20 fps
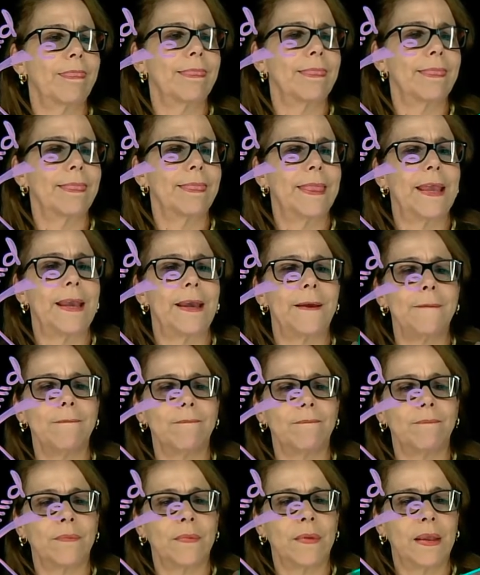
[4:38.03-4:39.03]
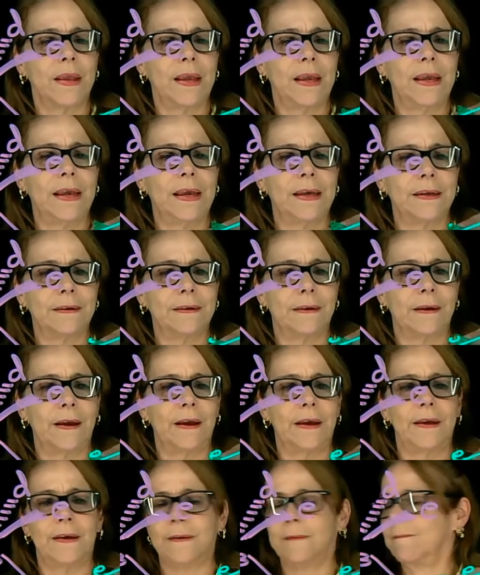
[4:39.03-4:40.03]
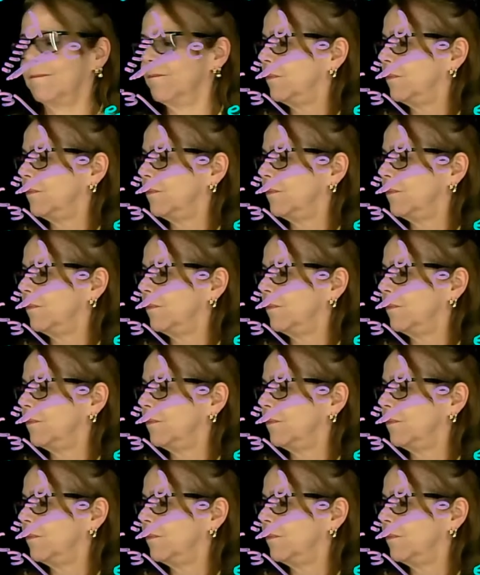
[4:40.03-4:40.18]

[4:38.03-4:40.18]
D, and E.